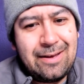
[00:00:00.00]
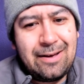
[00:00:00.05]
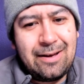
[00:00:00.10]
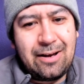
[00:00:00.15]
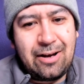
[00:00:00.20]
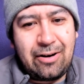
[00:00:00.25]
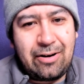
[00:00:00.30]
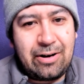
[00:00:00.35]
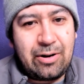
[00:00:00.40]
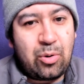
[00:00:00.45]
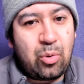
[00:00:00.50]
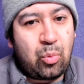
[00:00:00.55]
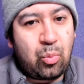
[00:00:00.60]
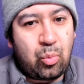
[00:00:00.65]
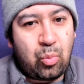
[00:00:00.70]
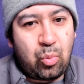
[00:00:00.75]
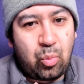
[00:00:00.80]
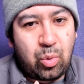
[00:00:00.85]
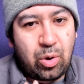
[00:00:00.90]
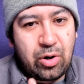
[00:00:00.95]
All right,
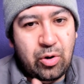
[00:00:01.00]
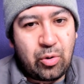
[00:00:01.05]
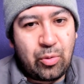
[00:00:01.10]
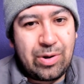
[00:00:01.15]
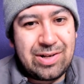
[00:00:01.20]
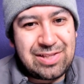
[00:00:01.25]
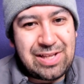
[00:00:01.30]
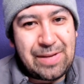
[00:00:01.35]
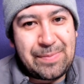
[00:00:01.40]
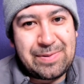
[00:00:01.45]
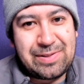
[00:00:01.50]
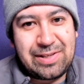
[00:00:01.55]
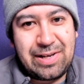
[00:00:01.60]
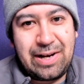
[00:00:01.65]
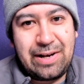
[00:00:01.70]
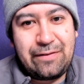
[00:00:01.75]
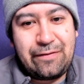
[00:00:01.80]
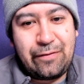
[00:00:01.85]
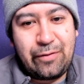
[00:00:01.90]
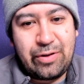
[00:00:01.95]
we're going to step
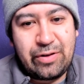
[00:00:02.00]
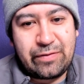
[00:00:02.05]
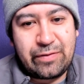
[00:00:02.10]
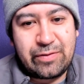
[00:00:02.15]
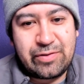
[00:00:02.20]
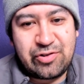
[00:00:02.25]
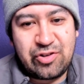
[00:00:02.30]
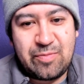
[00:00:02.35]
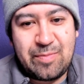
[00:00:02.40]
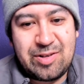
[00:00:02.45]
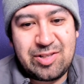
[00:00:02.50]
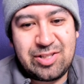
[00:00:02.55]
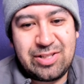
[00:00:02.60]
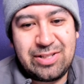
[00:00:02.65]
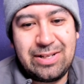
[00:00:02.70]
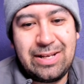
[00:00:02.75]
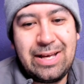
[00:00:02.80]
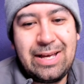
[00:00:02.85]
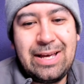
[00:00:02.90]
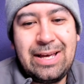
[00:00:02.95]
aside for the first
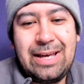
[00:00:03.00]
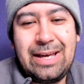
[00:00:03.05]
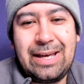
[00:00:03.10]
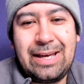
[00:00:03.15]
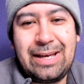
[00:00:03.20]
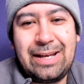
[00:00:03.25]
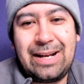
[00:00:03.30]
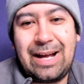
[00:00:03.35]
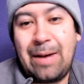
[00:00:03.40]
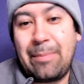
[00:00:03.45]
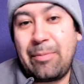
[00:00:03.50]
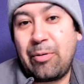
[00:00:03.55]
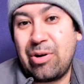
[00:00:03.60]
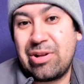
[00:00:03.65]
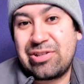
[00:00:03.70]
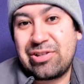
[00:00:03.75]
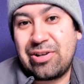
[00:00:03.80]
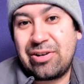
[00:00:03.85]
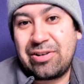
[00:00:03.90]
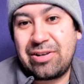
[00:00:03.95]
intermission, and I'm
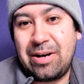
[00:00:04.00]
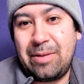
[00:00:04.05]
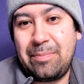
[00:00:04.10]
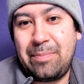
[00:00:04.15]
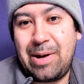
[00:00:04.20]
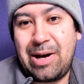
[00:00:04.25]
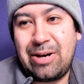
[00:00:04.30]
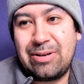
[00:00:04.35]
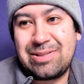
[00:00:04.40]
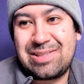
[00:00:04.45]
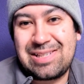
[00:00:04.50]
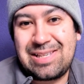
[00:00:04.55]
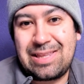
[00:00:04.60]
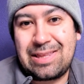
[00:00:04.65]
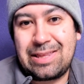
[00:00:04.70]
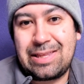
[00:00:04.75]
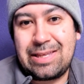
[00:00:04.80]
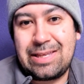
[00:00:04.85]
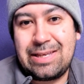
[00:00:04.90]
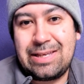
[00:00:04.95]
going to talk about
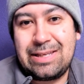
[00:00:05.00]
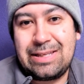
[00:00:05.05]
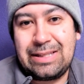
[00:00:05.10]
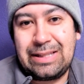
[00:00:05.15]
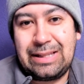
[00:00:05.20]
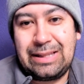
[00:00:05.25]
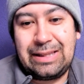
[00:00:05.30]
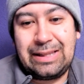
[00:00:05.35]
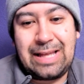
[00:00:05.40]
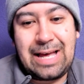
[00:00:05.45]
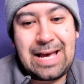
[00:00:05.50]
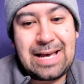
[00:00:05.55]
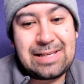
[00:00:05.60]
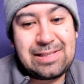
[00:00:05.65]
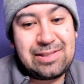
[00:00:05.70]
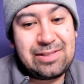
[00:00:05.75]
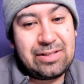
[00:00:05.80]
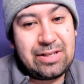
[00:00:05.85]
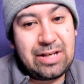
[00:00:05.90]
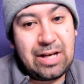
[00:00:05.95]
the
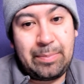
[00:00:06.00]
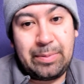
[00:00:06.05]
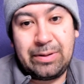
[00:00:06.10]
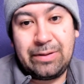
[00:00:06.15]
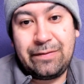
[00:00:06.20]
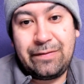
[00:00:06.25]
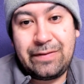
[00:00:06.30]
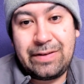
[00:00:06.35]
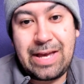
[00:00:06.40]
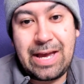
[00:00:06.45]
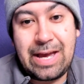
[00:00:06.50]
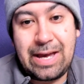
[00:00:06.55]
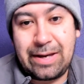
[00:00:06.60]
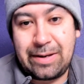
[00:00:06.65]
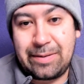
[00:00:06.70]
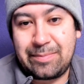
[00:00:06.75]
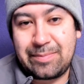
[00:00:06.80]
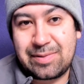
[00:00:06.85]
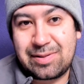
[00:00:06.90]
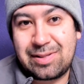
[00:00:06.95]
last couple of
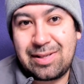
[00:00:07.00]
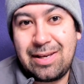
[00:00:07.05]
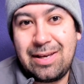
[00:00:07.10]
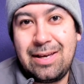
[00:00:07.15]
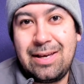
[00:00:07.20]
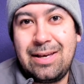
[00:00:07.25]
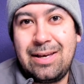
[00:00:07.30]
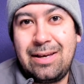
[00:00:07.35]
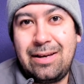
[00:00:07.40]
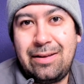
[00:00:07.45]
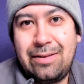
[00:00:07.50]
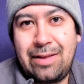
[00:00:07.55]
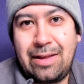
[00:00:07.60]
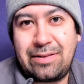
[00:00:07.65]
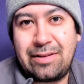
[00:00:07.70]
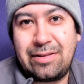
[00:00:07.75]
games that the